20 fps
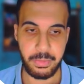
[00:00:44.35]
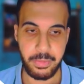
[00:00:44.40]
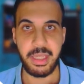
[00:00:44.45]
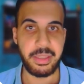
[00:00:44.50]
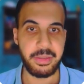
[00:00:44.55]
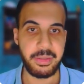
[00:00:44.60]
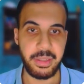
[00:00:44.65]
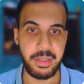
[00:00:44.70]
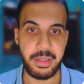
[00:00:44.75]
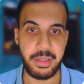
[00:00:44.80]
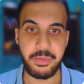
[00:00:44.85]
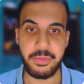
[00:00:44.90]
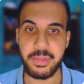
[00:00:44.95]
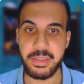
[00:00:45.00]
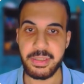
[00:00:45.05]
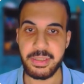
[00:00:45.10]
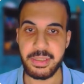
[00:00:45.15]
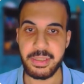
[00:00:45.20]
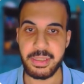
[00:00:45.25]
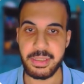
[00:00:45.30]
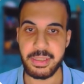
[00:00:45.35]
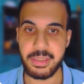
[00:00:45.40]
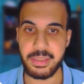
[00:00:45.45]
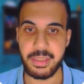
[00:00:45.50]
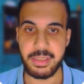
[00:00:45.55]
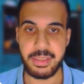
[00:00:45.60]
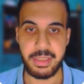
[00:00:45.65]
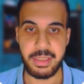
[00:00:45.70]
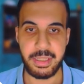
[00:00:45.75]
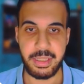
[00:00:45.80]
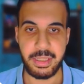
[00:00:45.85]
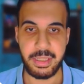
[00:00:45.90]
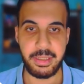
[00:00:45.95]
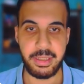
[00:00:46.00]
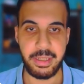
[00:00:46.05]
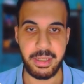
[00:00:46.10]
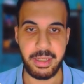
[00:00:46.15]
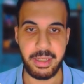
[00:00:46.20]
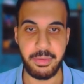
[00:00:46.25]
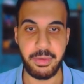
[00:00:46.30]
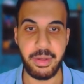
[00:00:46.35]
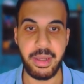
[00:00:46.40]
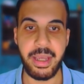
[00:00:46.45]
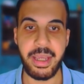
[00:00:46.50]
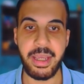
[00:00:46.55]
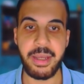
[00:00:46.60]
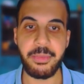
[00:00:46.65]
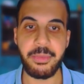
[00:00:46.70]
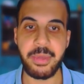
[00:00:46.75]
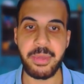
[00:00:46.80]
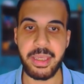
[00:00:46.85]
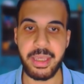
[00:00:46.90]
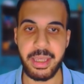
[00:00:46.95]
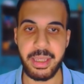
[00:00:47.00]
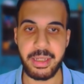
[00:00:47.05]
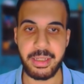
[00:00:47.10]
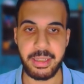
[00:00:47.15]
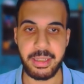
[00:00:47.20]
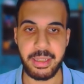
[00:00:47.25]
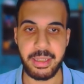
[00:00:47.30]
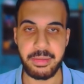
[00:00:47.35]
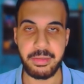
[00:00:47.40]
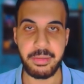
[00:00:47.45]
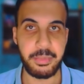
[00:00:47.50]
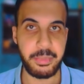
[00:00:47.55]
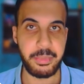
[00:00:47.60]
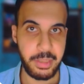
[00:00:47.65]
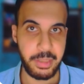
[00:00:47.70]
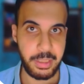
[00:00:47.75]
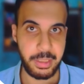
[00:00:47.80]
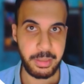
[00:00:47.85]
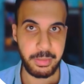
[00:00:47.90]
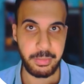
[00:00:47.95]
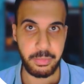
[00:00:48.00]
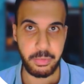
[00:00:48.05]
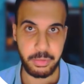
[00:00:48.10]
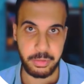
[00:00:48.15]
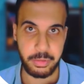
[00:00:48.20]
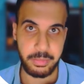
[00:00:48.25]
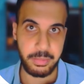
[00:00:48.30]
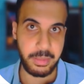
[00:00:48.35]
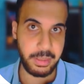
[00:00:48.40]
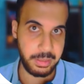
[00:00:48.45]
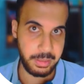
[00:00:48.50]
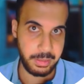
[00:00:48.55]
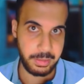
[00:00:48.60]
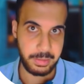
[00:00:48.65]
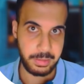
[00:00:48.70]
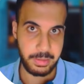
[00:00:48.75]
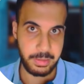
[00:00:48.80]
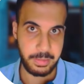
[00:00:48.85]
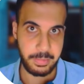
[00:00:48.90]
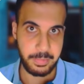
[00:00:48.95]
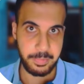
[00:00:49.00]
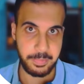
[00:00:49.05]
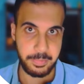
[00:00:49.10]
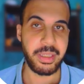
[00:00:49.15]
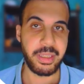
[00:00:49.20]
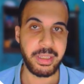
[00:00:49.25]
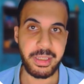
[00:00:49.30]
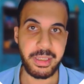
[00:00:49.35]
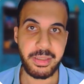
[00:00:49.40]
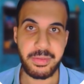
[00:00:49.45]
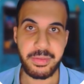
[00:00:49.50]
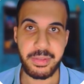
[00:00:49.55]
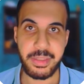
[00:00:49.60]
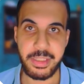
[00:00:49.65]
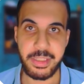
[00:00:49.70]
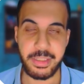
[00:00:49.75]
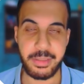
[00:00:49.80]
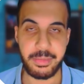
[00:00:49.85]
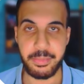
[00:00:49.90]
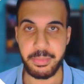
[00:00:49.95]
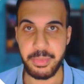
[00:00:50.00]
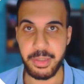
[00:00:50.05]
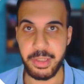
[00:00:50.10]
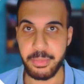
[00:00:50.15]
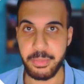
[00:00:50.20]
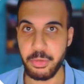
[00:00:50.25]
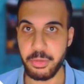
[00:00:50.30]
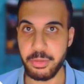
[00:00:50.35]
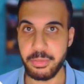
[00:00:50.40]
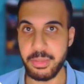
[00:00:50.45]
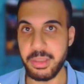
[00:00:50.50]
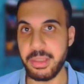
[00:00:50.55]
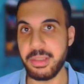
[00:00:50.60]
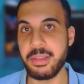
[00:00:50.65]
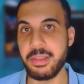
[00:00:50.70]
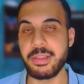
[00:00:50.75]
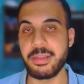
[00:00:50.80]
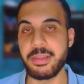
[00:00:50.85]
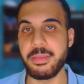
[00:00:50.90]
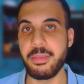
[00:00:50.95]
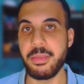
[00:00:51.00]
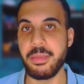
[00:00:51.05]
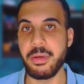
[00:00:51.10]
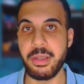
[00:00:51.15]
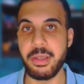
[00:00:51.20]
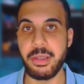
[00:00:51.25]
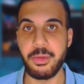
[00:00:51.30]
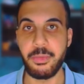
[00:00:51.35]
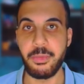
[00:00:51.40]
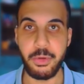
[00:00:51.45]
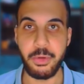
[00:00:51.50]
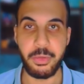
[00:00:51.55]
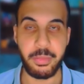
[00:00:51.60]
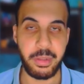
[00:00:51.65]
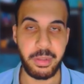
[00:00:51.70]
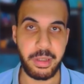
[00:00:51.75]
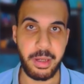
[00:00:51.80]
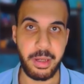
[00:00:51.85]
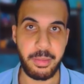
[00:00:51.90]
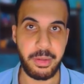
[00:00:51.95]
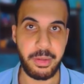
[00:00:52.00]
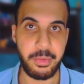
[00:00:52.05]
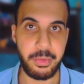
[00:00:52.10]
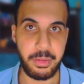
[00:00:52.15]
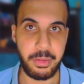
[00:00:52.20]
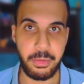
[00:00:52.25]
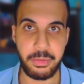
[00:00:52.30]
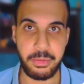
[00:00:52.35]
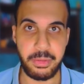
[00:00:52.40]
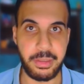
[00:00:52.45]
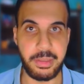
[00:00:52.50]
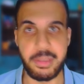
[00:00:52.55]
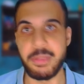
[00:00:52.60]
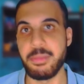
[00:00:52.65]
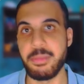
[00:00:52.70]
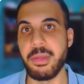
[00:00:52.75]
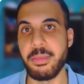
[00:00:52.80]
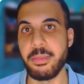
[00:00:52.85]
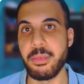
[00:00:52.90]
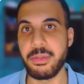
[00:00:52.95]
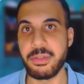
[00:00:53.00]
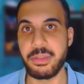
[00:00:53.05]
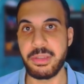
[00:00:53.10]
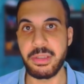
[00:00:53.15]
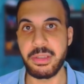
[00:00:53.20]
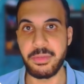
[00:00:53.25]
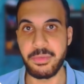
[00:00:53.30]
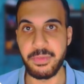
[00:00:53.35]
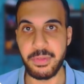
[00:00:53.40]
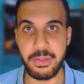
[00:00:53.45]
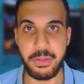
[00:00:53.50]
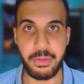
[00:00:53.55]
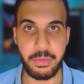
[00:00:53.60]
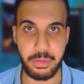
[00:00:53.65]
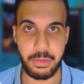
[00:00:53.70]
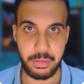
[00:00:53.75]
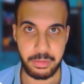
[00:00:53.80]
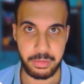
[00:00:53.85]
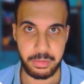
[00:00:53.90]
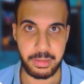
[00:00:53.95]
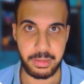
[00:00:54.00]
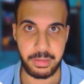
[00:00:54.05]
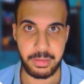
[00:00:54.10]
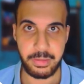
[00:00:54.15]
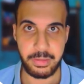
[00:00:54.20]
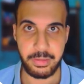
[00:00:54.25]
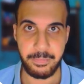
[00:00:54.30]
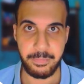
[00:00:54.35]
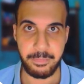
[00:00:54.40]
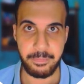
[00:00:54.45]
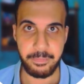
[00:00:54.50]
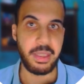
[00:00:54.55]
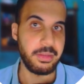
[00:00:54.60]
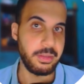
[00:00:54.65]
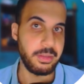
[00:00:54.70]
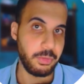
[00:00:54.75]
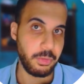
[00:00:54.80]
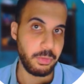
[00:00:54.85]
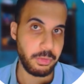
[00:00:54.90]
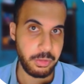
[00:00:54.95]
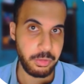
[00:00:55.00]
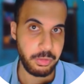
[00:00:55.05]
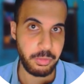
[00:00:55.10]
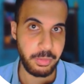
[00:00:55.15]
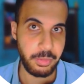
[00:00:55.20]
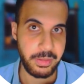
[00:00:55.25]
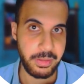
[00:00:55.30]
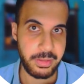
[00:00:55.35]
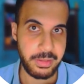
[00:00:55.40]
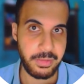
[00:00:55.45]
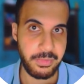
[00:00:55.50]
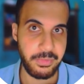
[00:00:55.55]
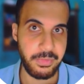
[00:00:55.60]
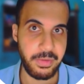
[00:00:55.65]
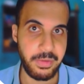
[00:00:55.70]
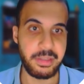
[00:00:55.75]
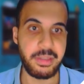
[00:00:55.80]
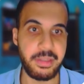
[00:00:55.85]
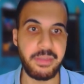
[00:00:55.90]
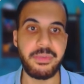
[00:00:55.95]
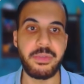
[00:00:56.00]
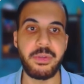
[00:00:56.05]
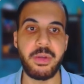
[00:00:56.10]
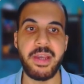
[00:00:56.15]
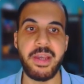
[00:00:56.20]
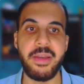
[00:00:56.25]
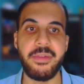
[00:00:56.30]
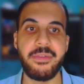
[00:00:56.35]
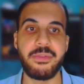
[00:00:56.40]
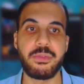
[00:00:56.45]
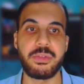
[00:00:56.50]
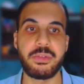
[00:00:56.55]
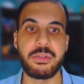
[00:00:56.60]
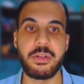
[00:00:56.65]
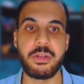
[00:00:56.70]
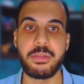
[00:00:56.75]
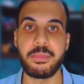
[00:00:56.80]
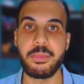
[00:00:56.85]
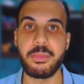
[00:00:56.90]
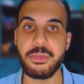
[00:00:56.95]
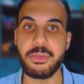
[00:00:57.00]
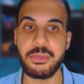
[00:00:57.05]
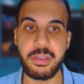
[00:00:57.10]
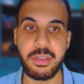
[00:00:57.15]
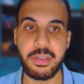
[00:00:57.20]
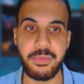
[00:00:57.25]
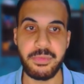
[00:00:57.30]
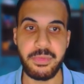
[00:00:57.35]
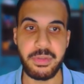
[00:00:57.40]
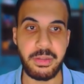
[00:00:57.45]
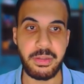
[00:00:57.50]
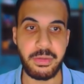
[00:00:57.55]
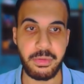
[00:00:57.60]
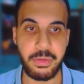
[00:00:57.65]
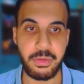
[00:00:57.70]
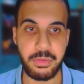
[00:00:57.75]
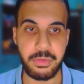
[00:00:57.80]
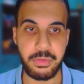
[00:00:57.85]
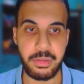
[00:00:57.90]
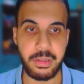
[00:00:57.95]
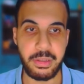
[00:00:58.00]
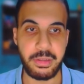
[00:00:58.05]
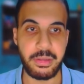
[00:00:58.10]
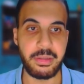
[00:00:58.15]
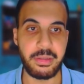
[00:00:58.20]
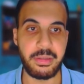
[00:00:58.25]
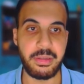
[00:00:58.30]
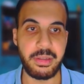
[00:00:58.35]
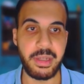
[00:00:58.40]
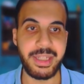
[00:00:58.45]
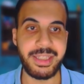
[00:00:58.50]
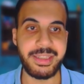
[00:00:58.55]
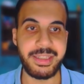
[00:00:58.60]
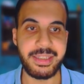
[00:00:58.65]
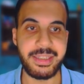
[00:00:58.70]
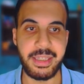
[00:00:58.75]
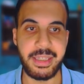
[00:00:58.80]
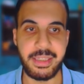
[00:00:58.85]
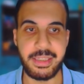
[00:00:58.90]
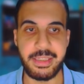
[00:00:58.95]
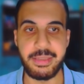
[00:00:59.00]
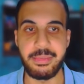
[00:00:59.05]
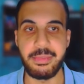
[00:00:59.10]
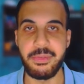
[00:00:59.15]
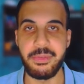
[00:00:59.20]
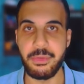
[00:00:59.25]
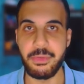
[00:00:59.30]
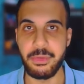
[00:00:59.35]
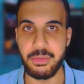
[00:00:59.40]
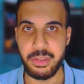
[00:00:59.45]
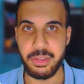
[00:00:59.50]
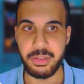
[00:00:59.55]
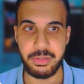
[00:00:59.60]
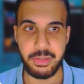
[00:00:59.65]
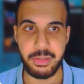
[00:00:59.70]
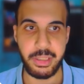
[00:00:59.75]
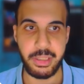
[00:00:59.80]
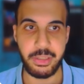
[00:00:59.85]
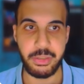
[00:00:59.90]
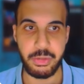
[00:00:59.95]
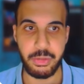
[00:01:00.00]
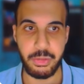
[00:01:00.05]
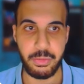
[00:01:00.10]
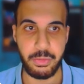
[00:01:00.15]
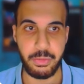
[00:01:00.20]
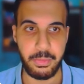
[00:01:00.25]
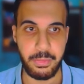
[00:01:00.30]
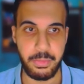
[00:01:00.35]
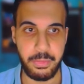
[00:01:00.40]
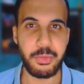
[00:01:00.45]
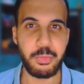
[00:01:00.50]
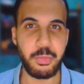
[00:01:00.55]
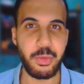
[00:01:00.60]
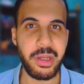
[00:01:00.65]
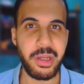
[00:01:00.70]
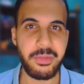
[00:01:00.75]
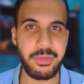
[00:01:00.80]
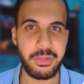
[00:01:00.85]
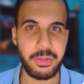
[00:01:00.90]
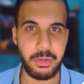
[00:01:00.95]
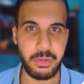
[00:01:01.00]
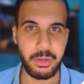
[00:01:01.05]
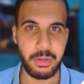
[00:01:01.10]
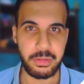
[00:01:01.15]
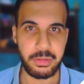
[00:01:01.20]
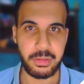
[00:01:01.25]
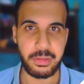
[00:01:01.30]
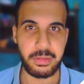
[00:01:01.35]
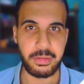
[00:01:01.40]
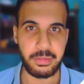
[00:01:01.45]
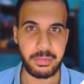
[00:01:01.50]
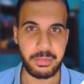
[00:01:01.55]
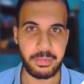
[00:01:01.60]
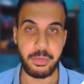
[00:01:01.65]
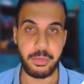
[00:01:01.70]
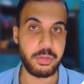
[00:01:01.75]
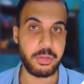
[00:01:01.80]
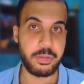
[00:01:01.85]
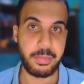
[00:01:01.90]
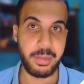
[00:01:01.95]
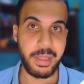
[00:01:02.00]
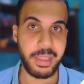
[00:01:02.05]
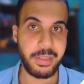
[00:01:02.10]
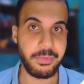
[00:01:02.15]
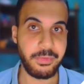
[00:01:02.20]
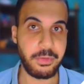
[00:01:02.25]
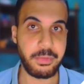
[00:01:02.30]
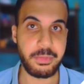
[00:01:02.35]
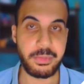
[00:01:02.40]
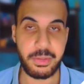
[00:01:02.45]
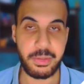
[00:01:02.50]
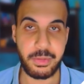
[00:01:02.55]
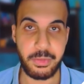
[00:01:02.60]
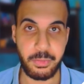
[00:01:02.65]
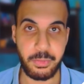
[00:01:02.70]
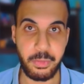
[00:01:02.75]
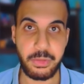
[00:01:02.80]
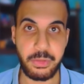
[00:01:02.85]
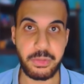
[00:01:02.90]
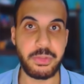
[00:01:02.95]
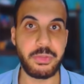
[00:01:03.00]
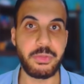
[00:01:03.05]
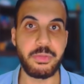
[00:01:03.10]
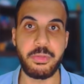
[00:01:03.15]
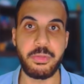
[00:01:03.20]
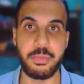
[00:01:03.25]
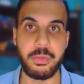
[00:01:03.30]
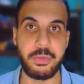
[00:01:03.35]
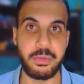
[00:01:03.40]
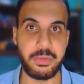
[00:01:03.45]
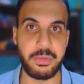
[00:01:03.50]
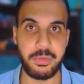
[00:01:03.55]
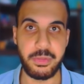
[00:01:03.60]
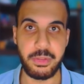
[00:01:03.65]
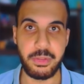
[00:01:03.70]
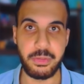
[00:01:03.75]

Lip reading: And now this is the second how we can get pre-booked meetings. We can get these pre-booked meetings by warming up our audience, by posting video content. And in order to make this effective, you have to start posting video content 90 days before the trade show. But why video content? Because platforms want you to post